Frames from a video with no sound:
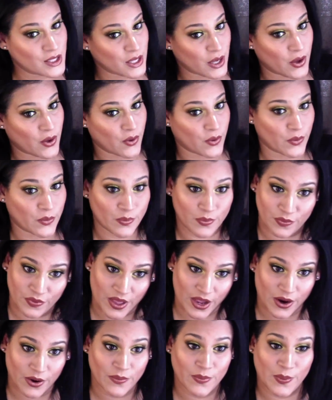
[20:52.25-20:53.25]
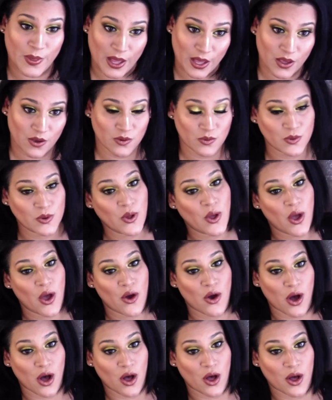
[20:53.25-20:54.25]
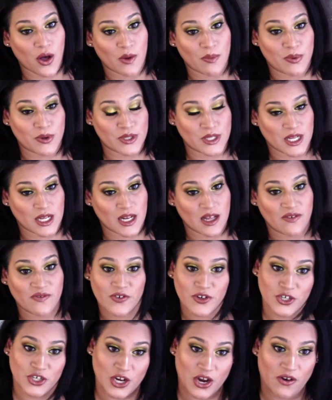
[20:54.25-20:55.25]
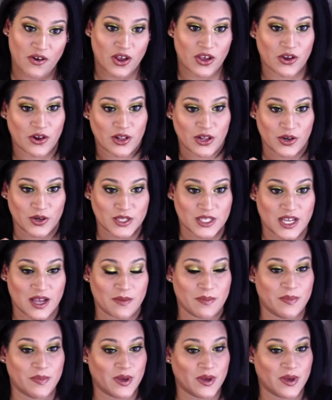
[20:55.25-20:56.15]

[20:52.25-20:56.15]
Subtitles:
So there, thank you Priscilla for sharing your little tip,